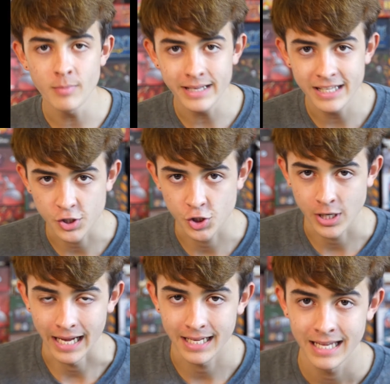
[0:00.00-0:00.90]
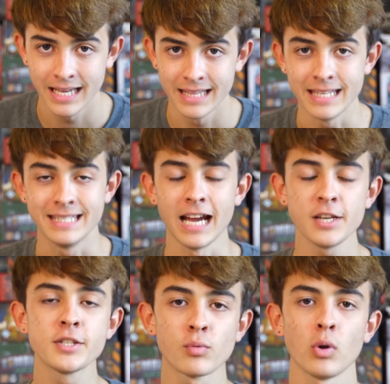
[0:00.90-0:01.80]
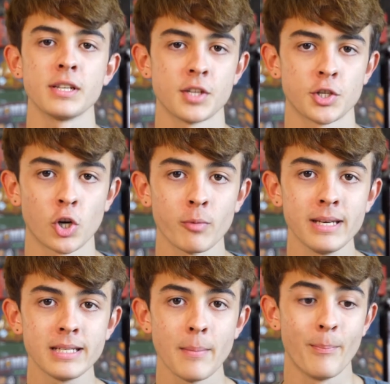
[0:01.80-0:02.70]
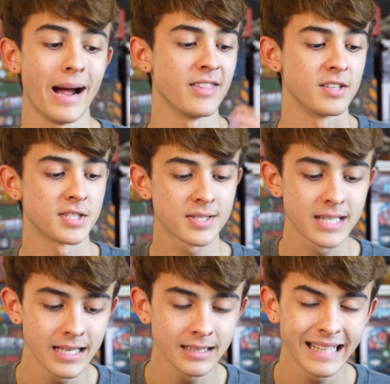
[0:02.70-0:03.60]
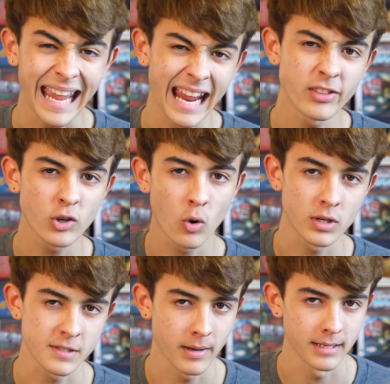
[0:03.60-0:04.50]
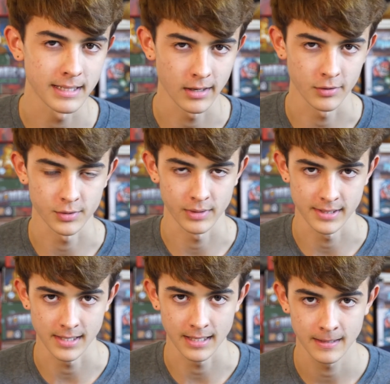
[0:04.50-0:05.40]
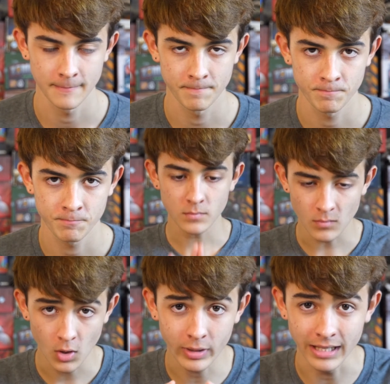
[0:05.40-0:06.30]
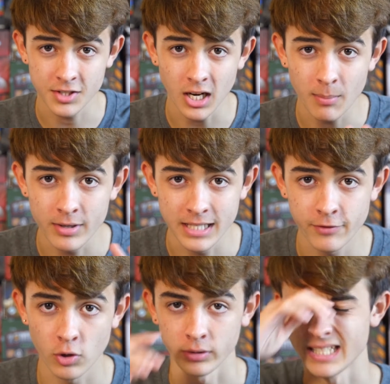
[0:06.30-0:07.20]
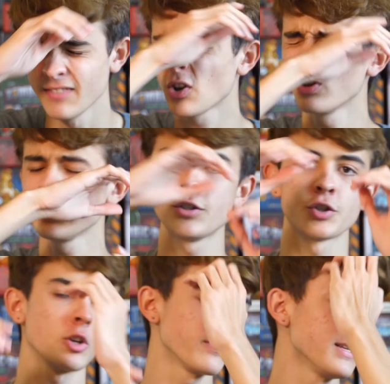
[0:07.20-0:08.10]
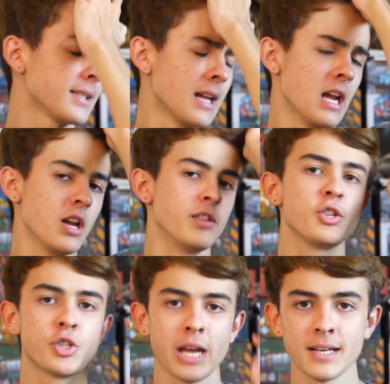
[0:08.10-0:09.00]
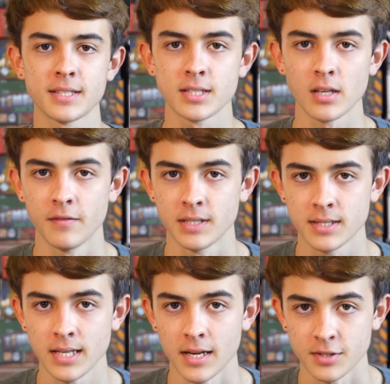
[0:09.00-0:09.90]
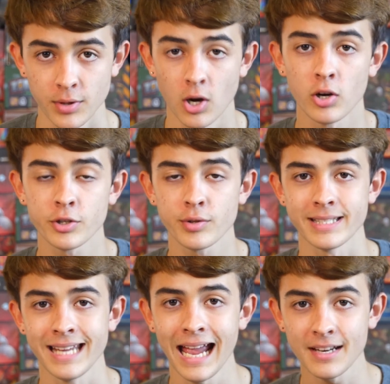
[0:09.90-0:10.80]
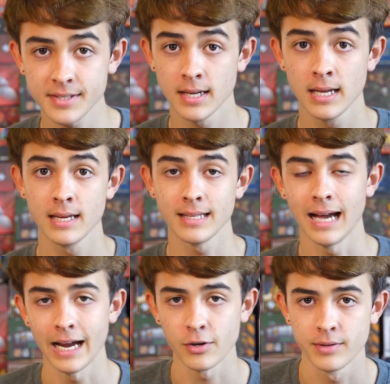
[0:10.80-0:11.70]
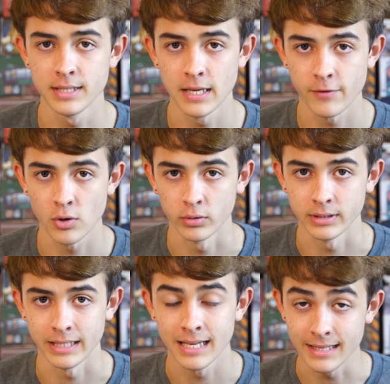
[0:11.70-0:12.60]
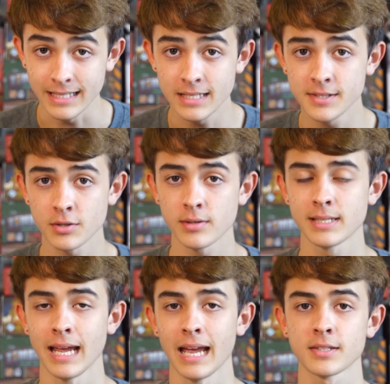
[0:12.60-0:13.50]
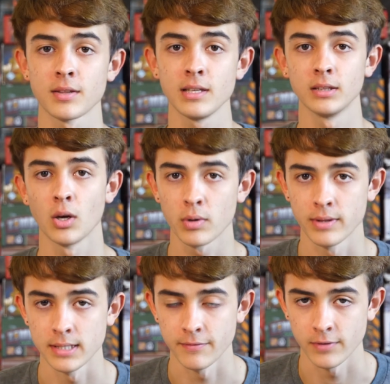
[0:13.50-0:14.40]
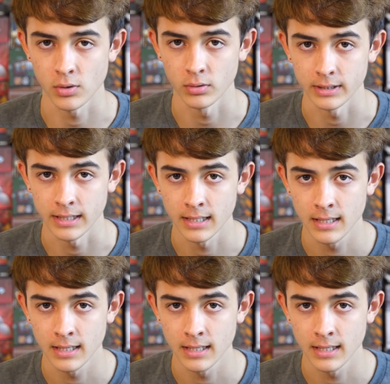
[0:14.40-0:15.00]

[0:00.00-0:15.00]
making a check, the dice you roll is determined by the skill and the corresponding characteristic. Okay, let's talk about difficulty. Difficulty determines the chances of success. So the harder the task, the higher the difficulty. The easier the task, the lower the difficulty.